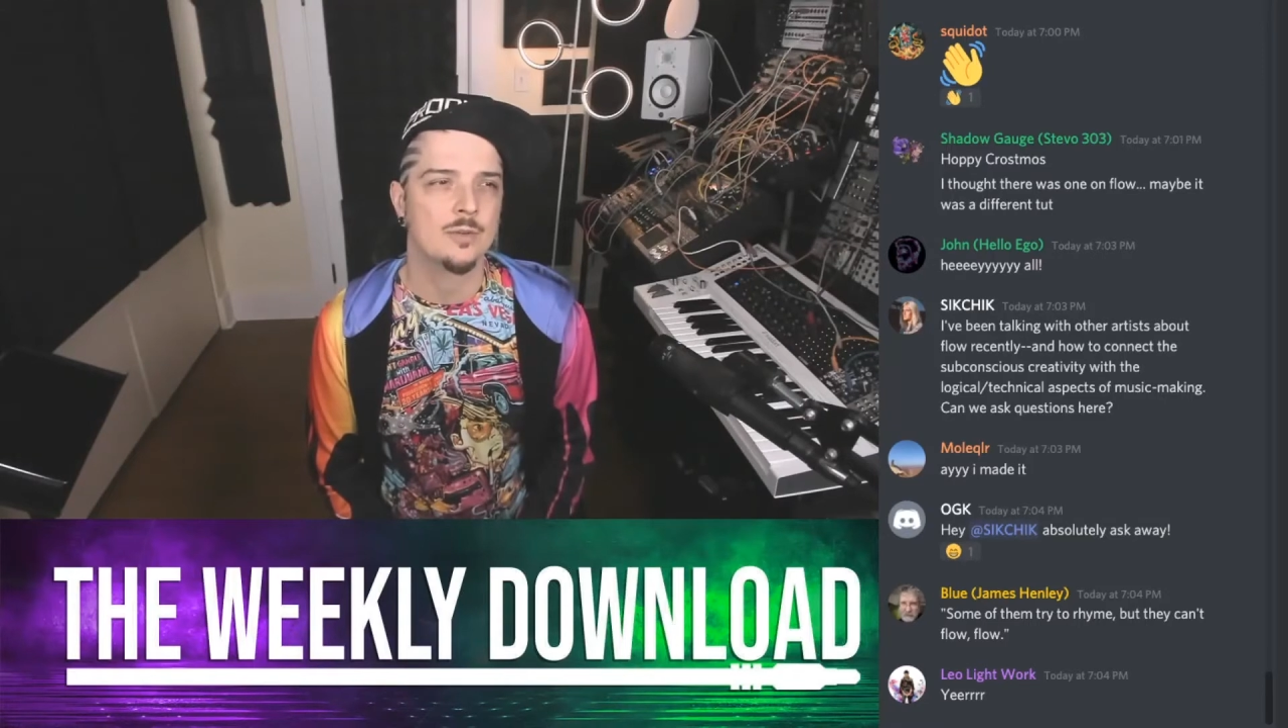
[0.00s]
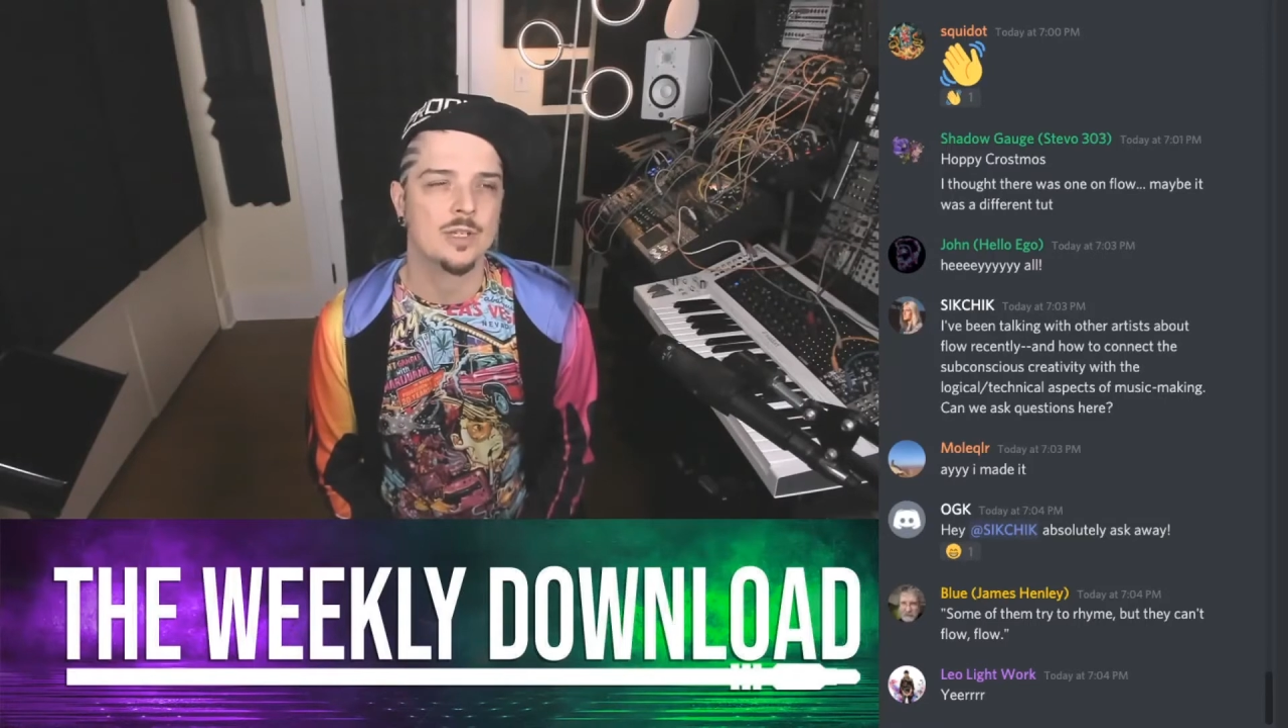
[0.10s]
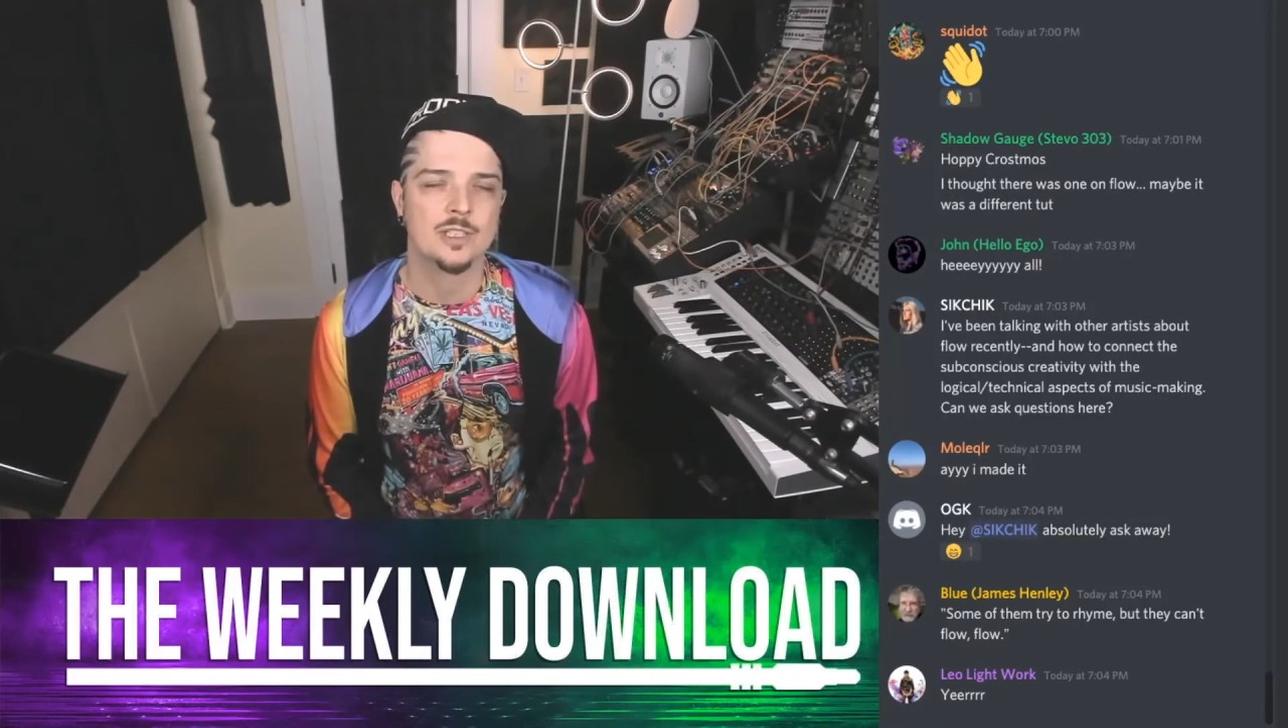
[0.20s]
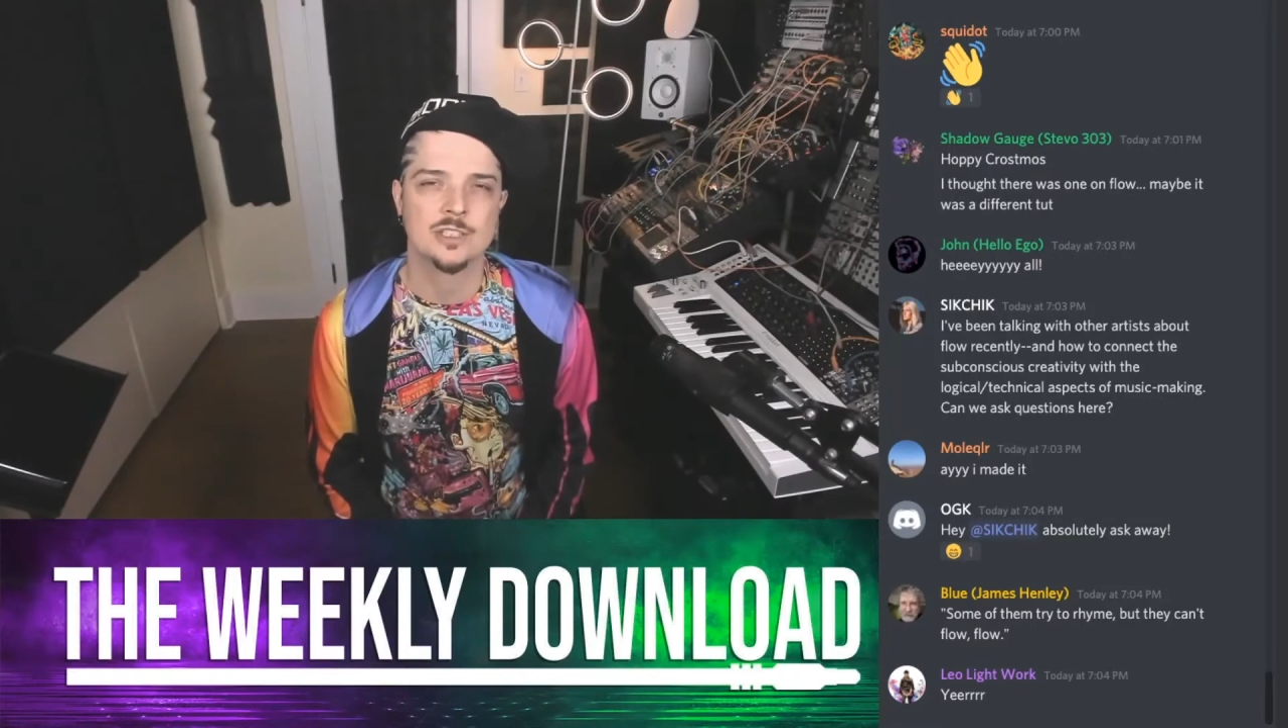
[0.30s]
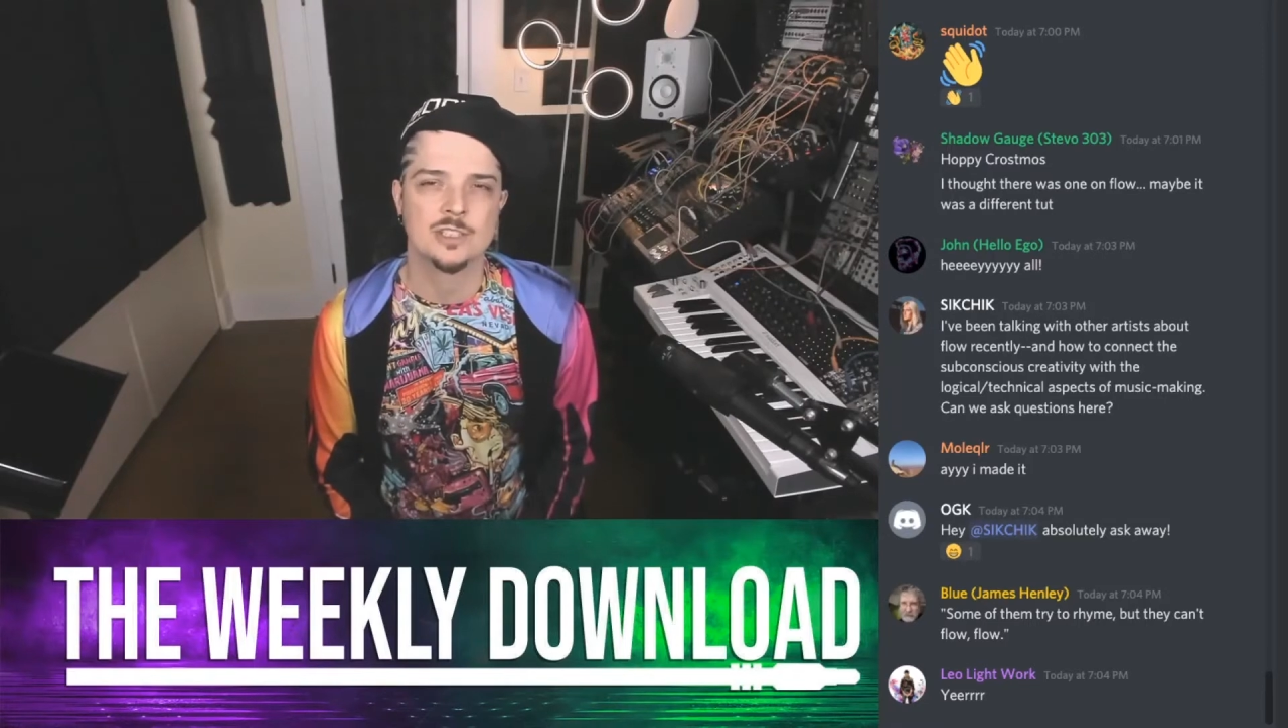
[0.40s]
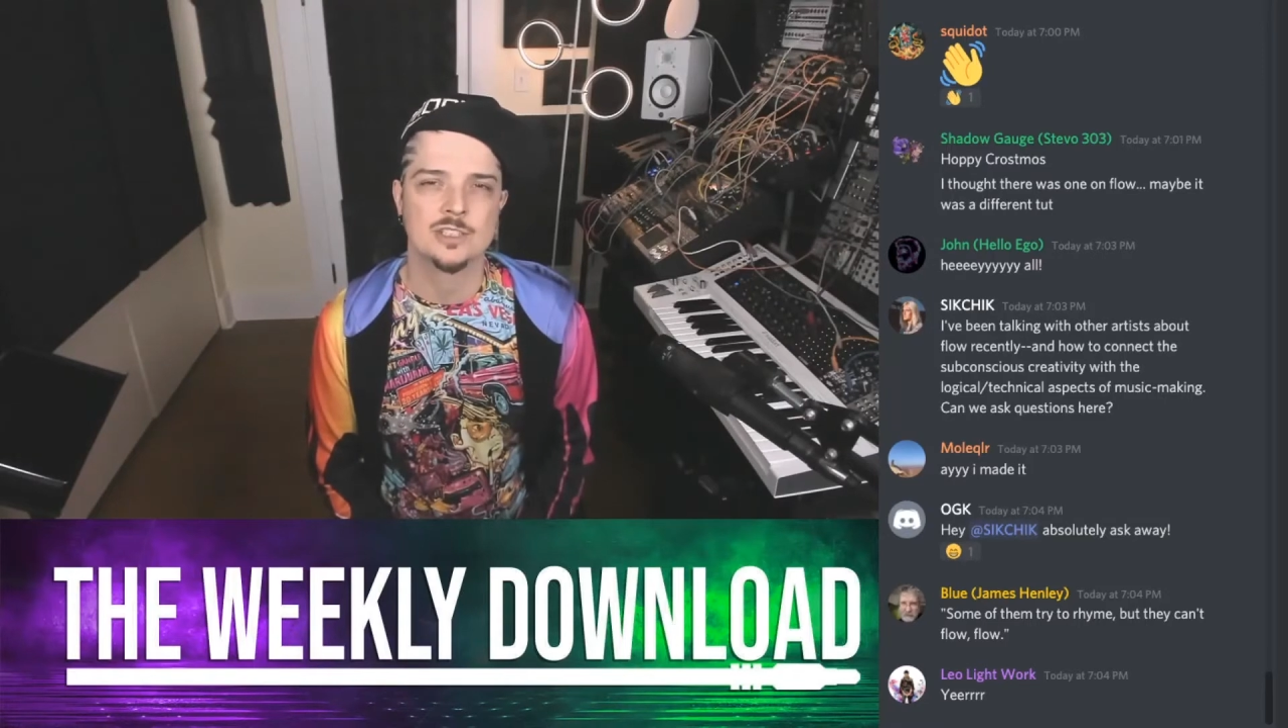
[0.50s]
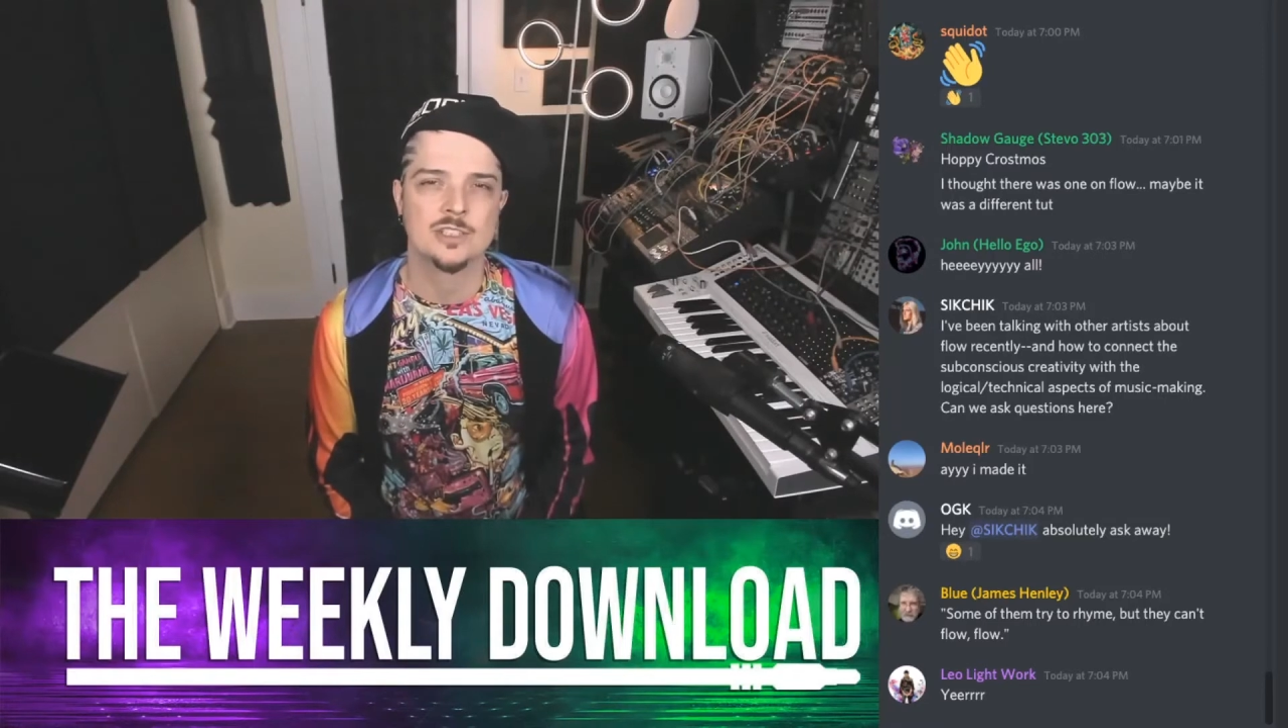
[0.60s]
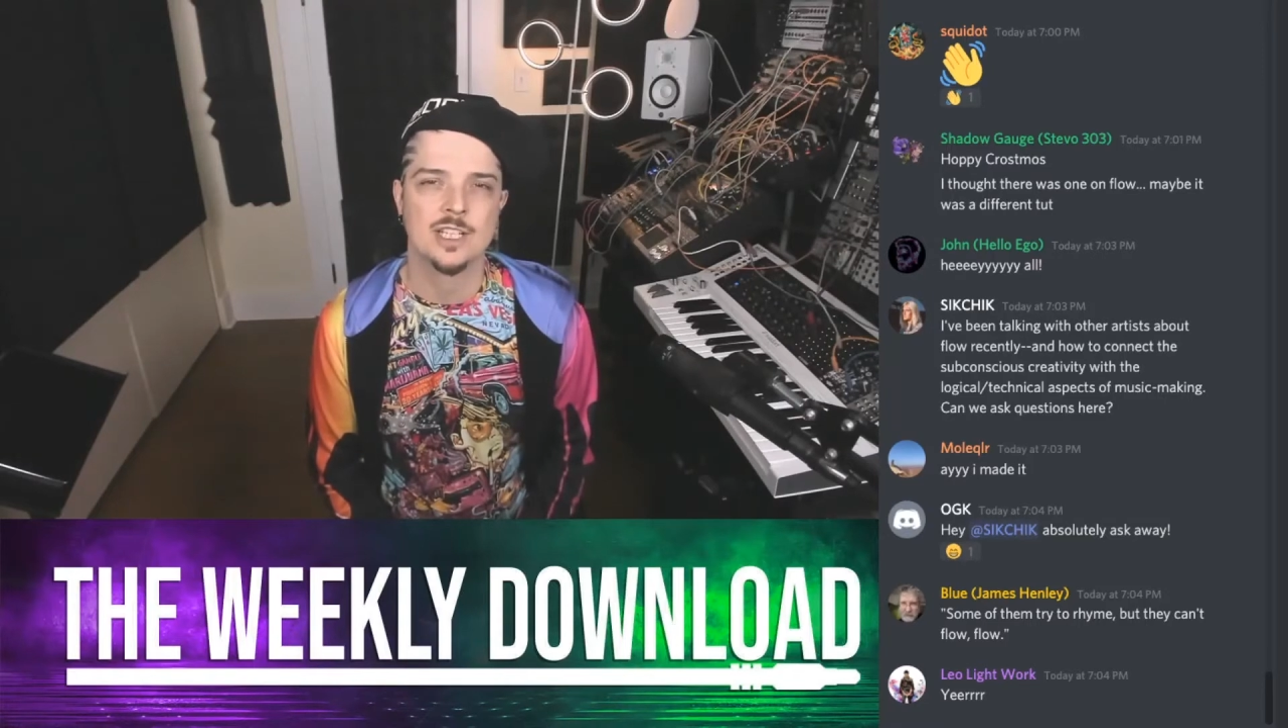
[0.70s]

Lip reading: the religions